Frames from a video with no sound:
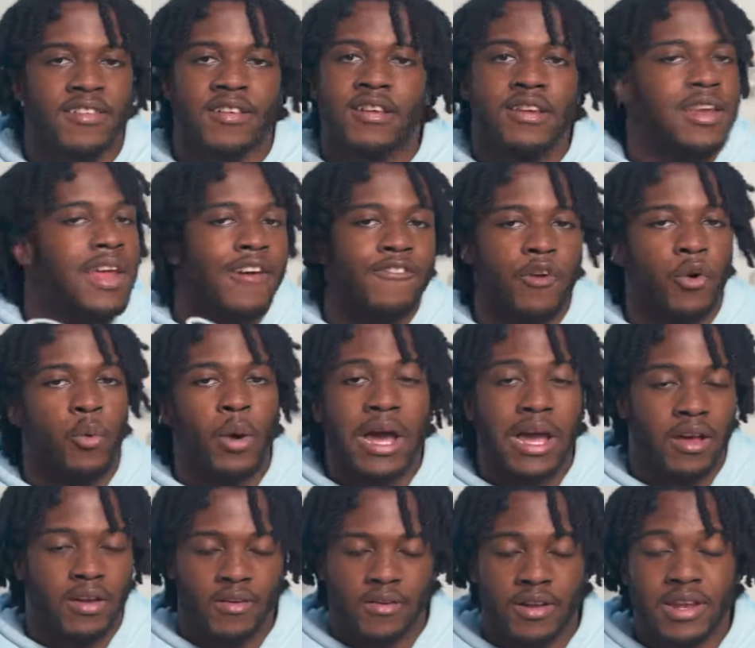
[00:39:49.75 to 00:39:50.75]
Never
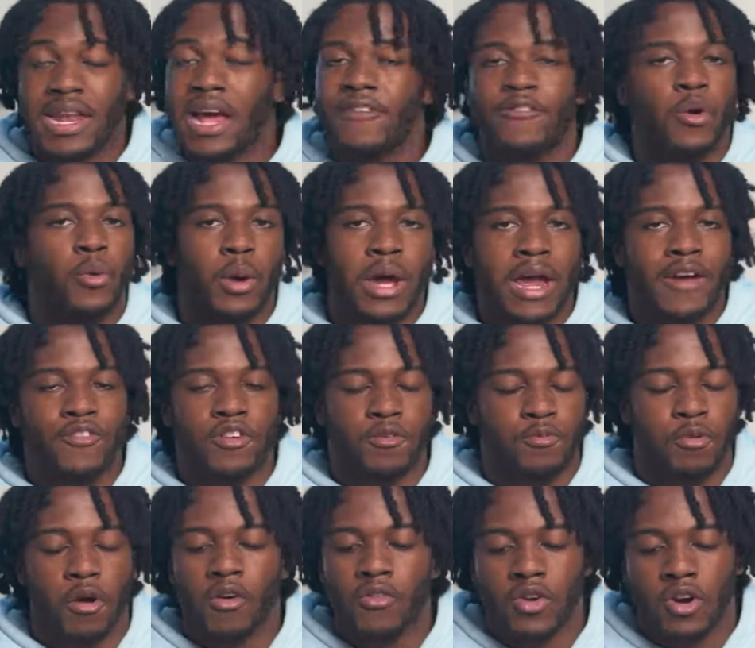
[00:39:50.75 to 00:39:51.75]
wavers,
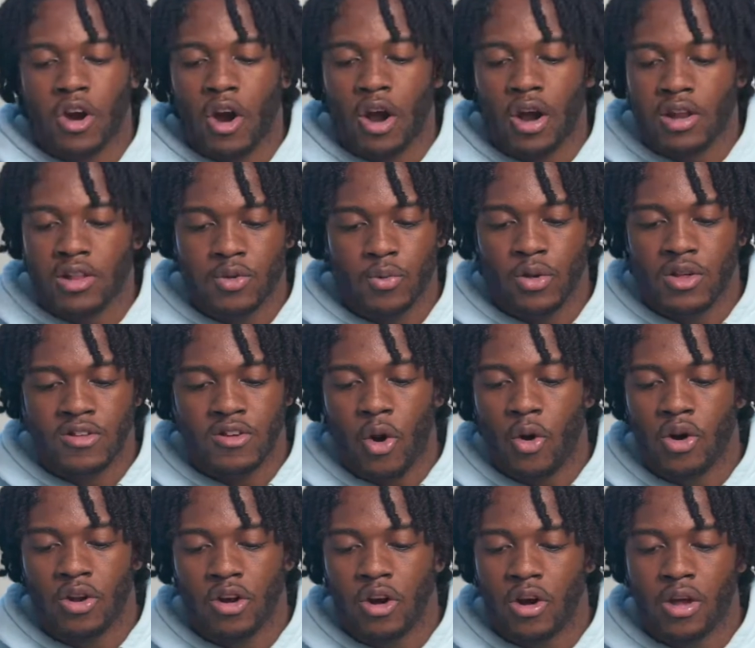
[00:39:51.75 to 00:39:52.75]
bro, regardless of what's
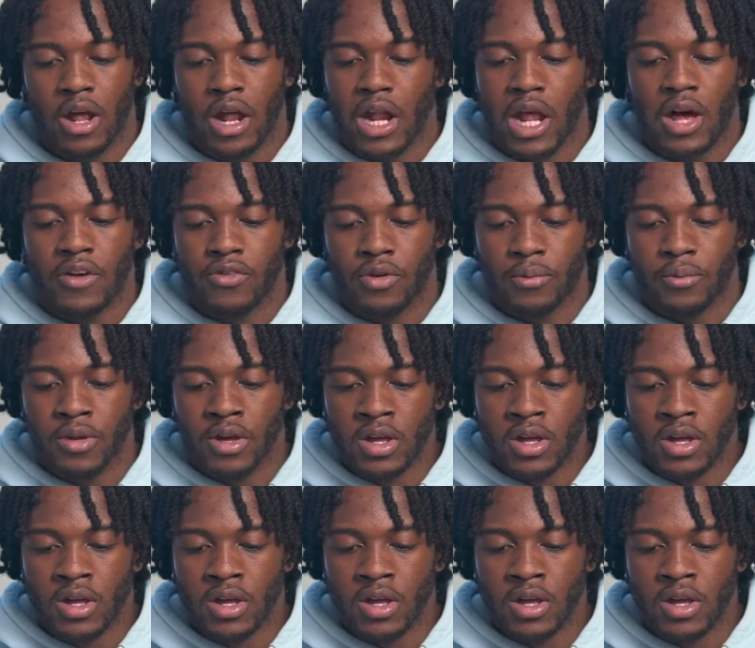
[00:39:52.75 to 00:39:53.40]
going on. I love him.